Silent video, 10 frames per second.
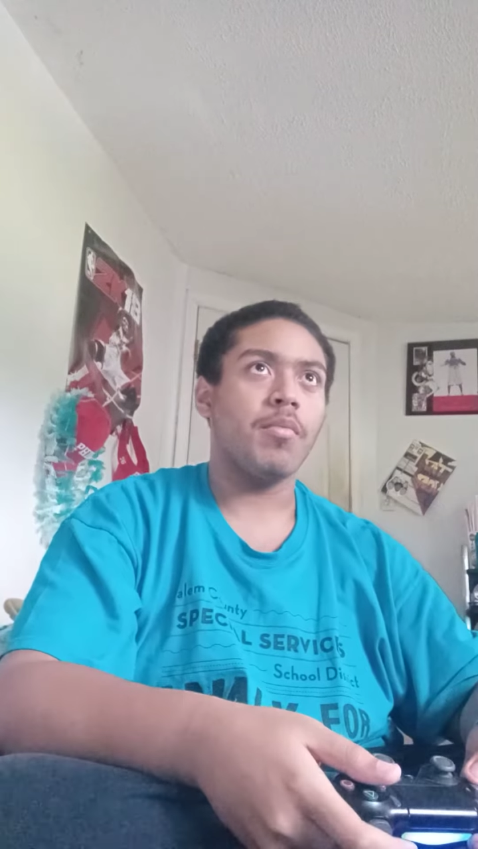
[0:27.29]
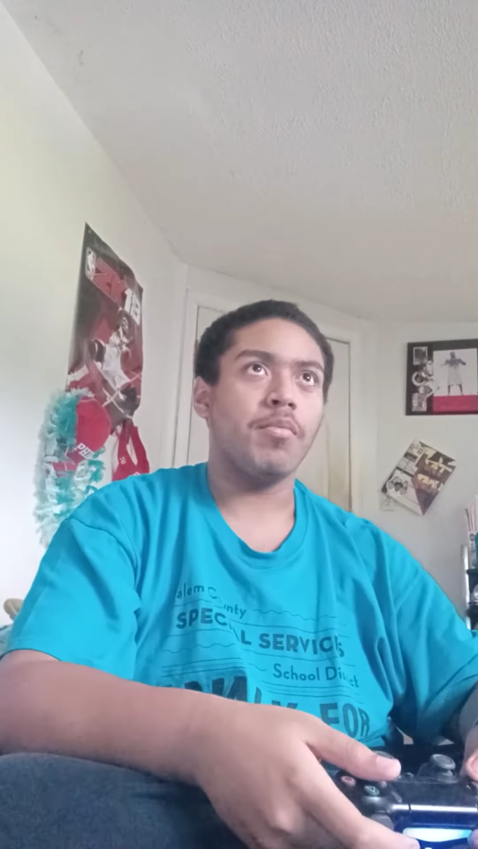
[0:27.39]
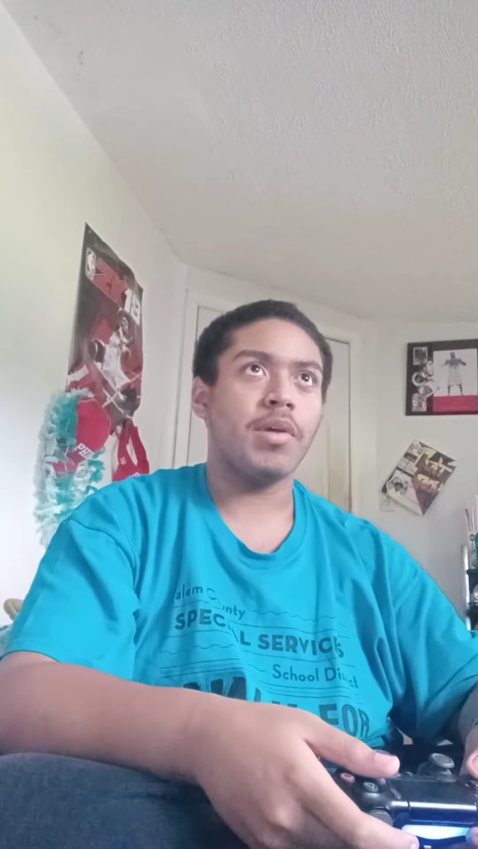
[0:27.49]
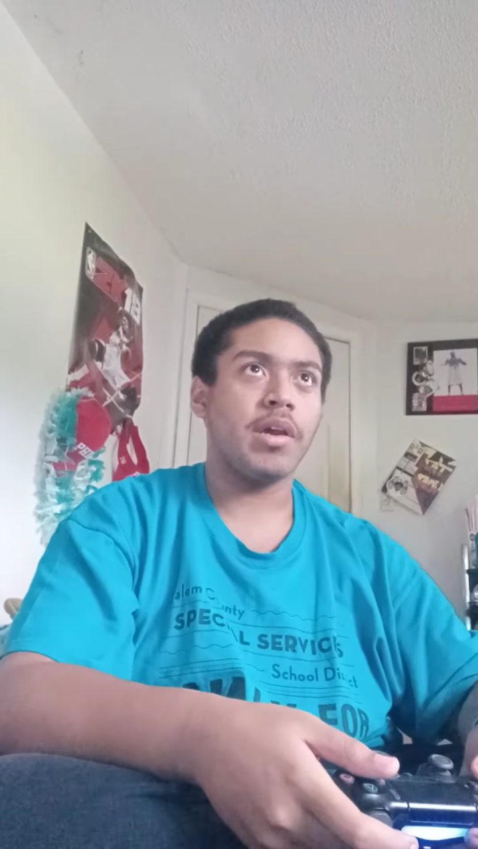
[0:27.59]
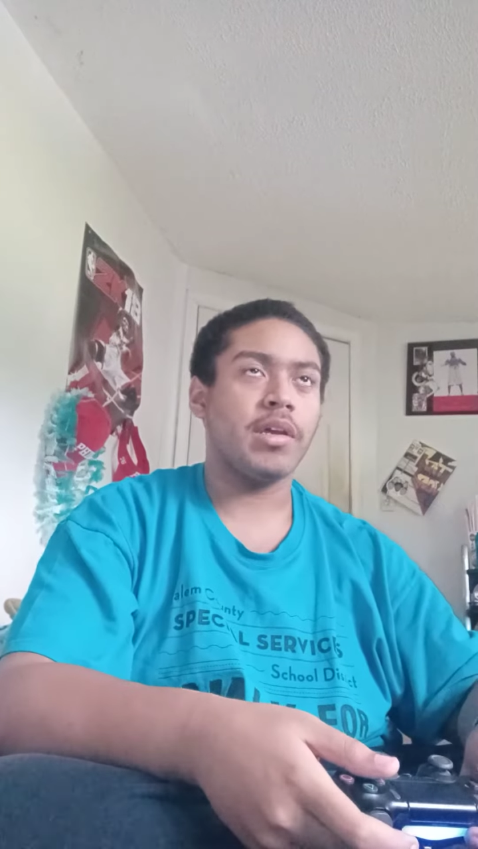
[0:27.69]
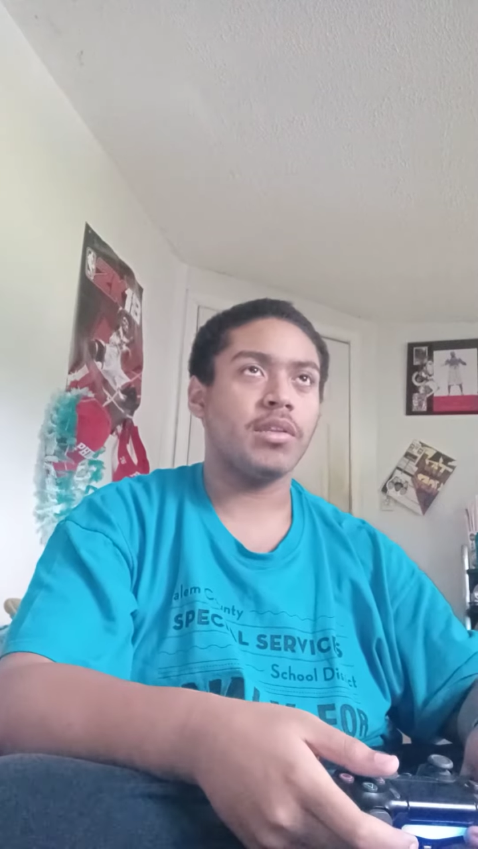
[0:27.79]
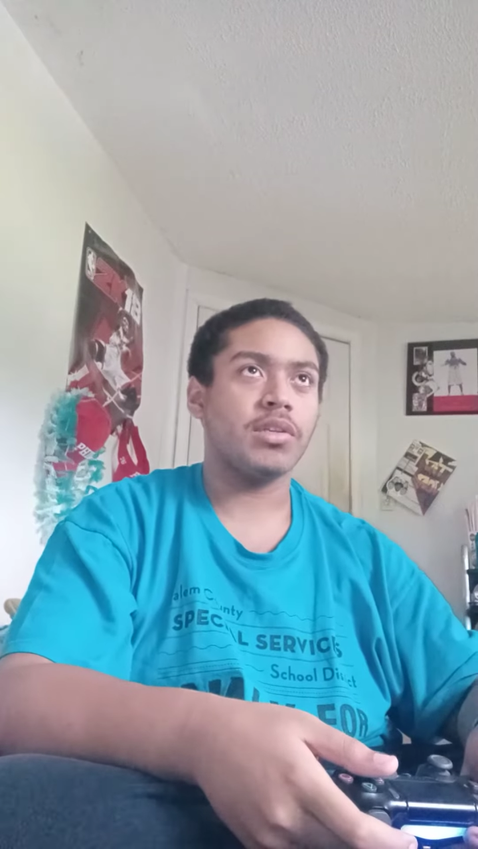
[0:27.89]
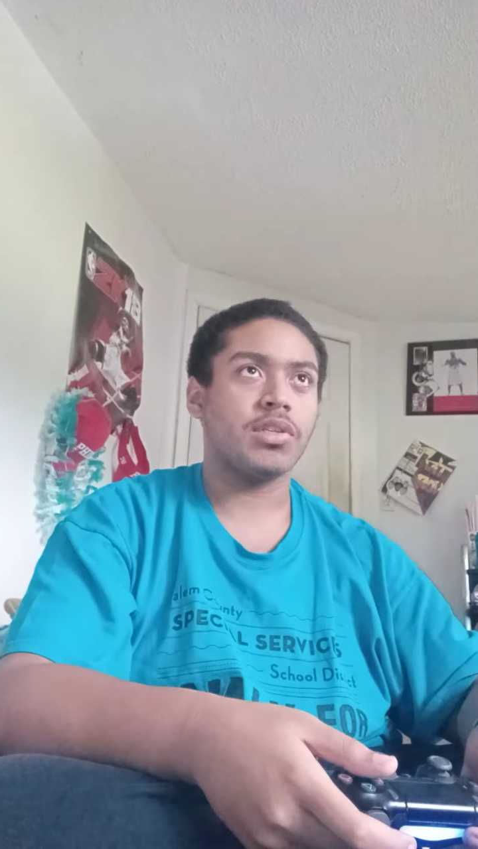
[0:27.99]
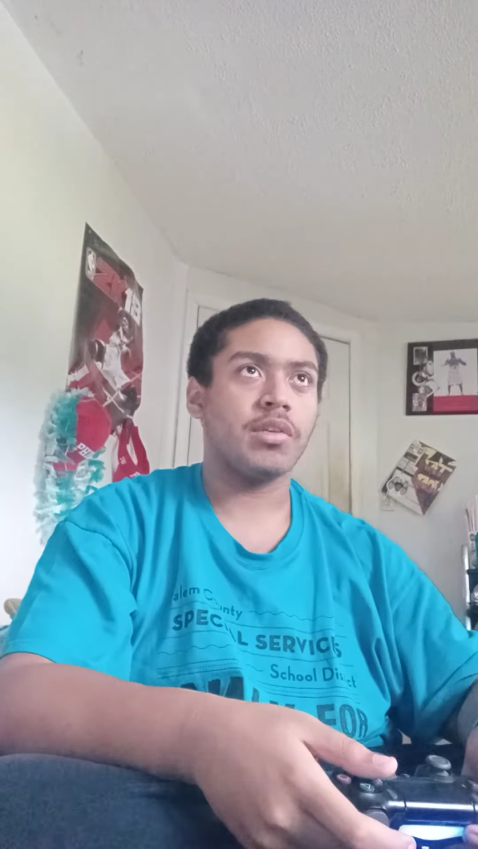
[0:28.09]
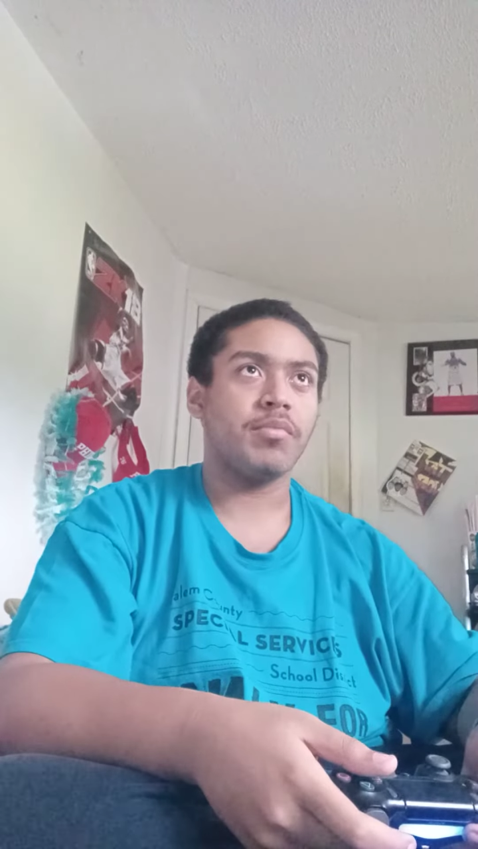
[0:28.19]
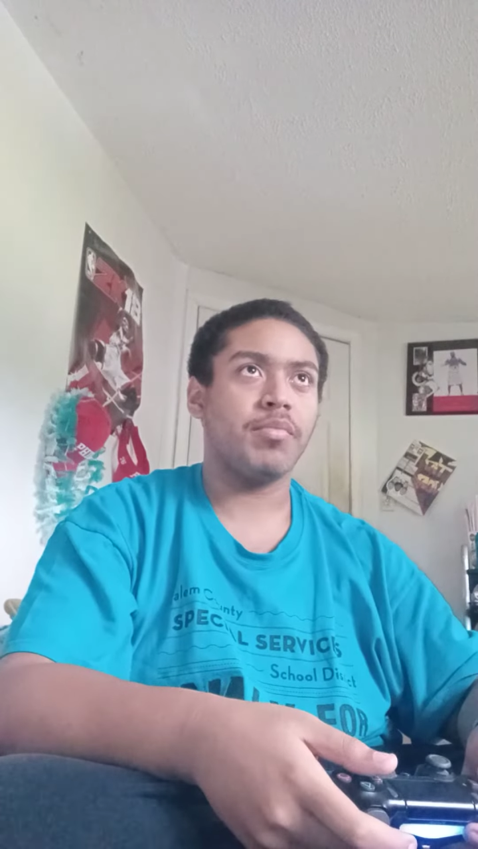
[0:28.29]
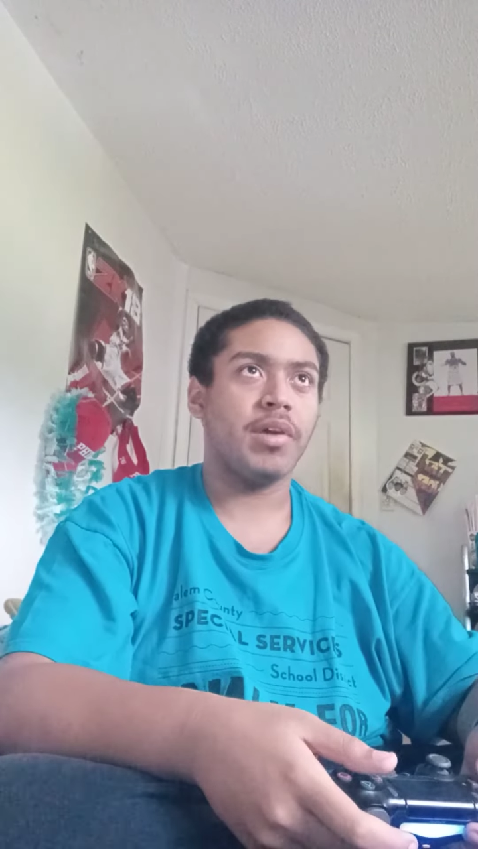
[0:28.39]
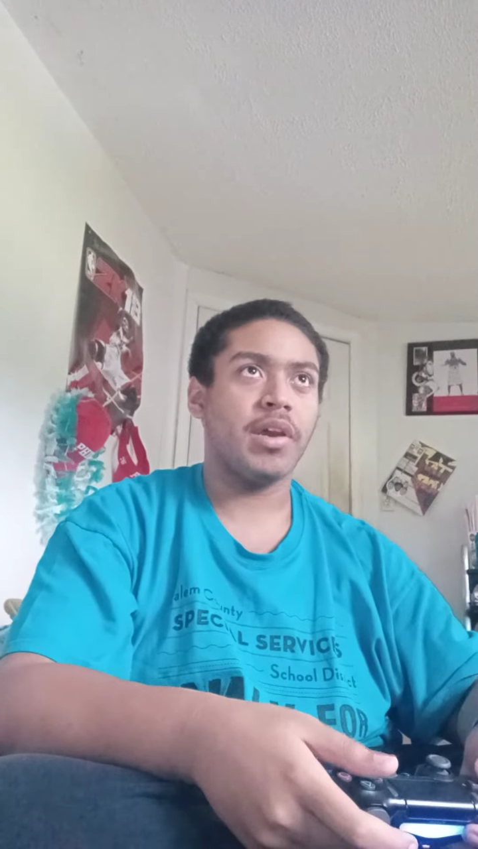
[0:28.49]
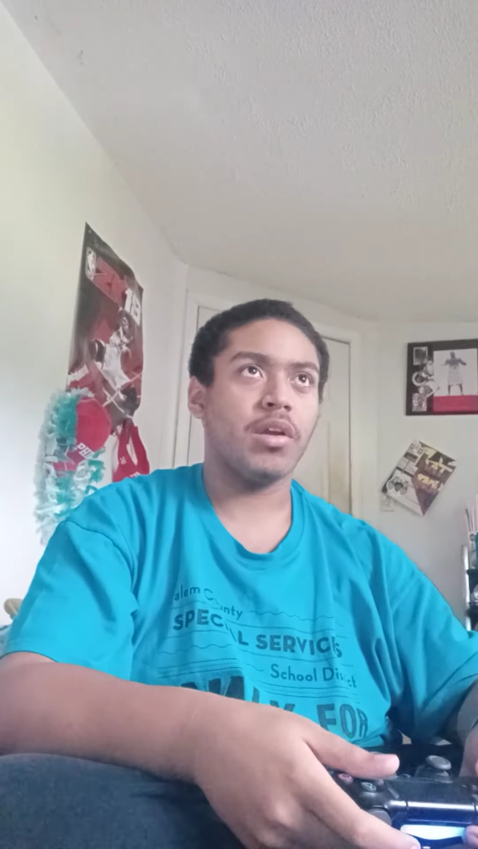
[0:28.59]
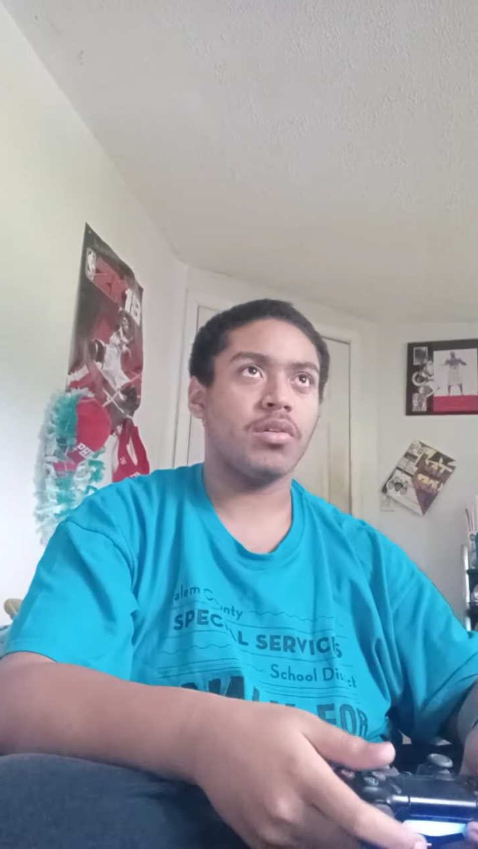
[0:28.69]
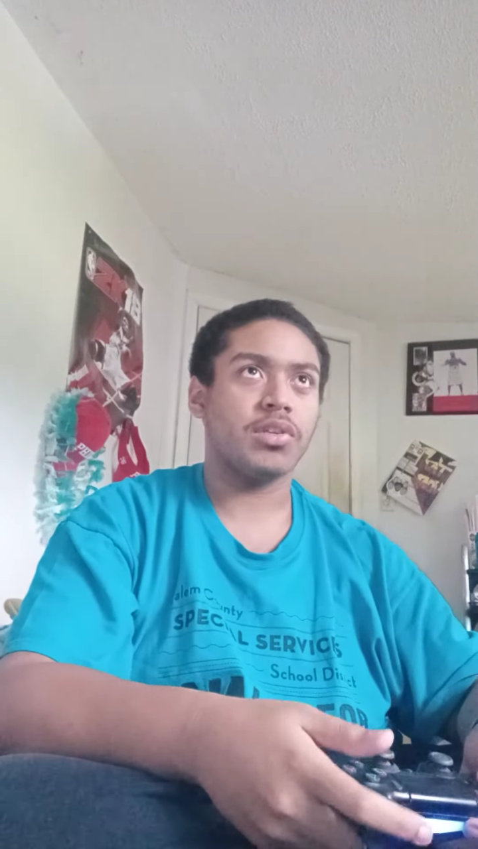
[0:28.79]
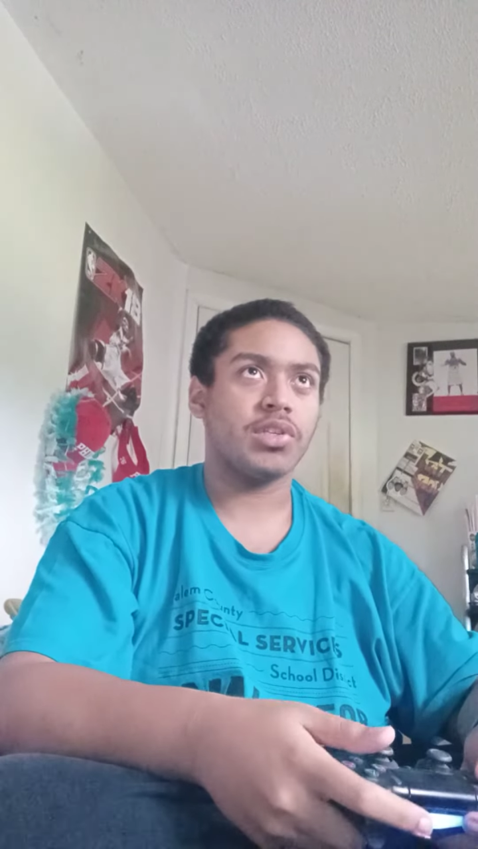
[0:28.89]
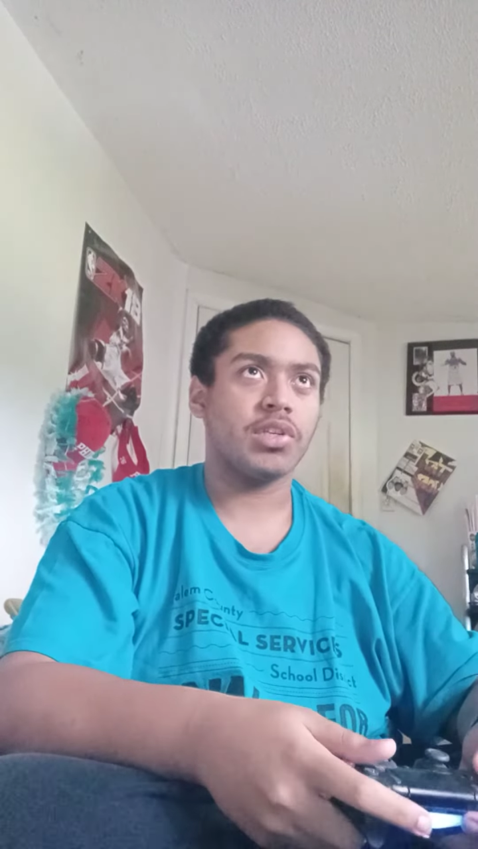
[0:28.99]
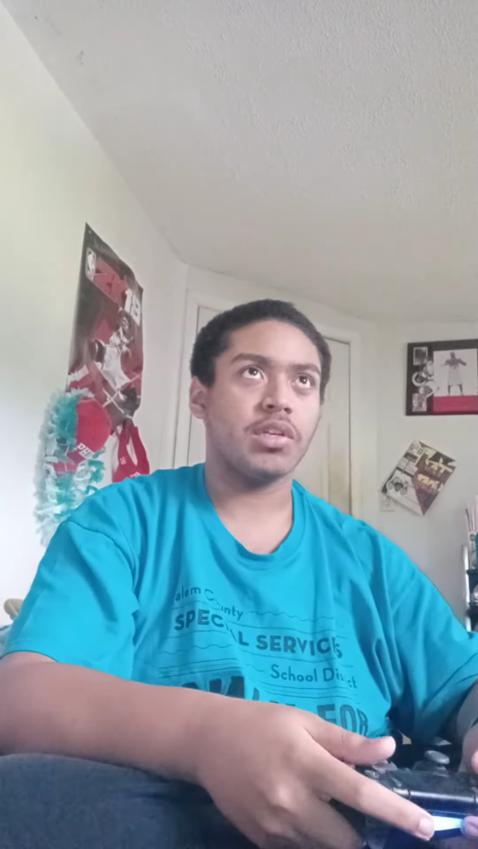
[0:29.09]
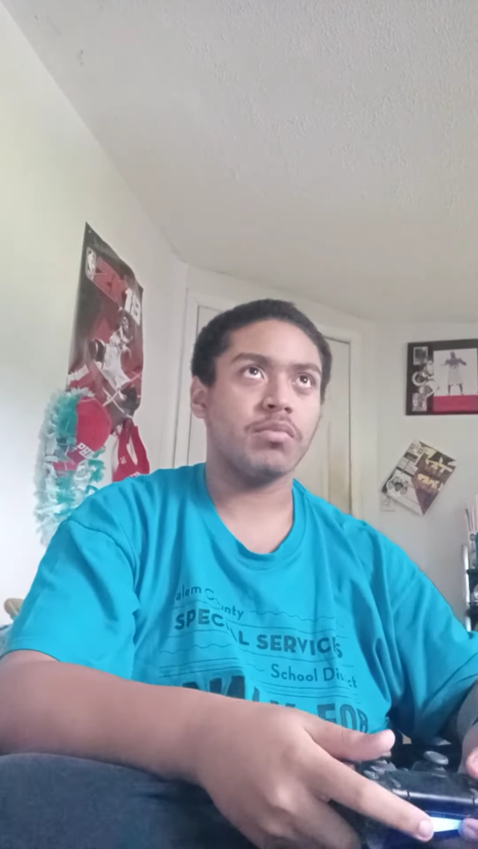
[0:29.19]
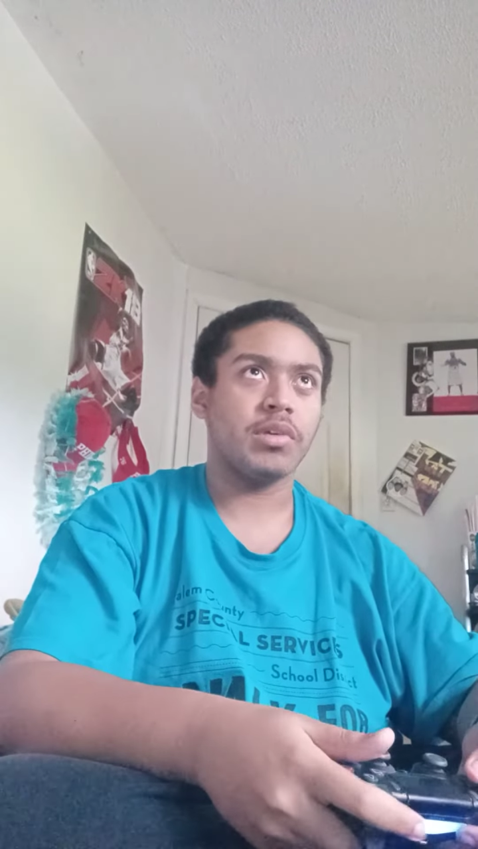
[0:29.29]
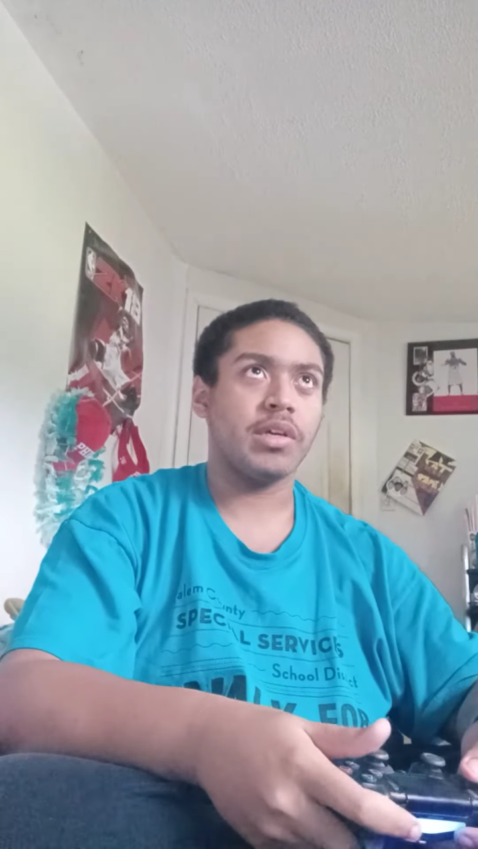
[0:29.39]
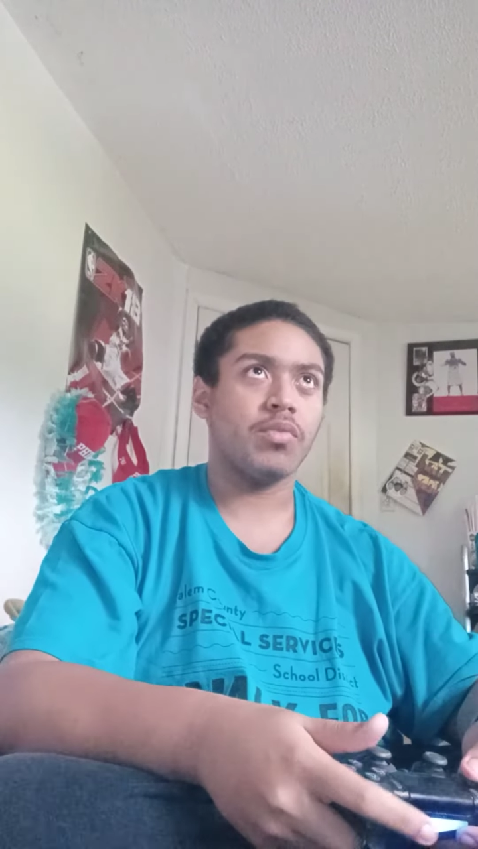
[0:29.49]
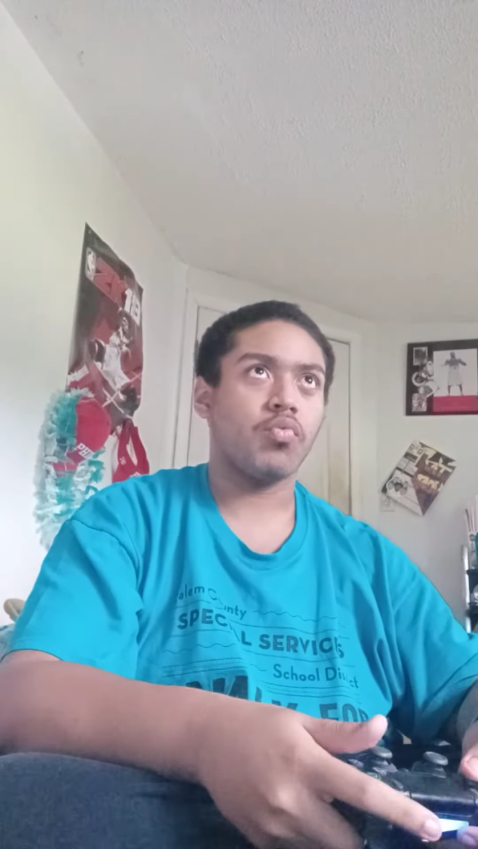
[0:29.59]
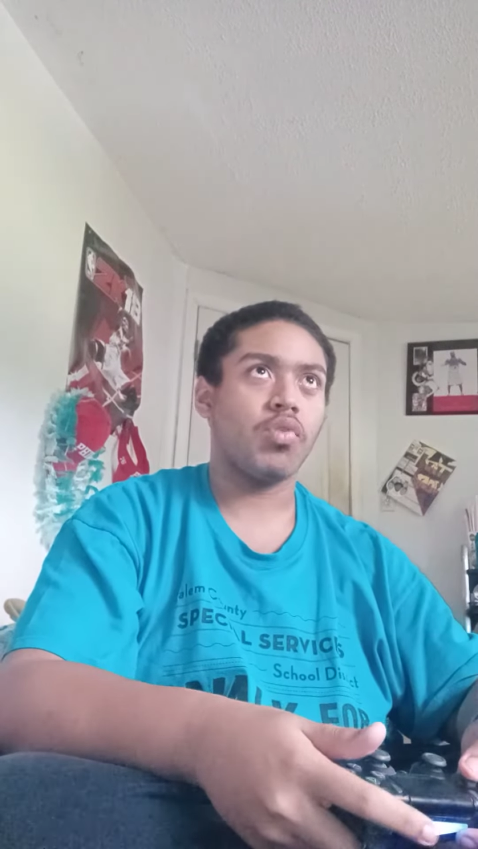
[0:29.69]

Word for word: Man, this is embarrassing, man.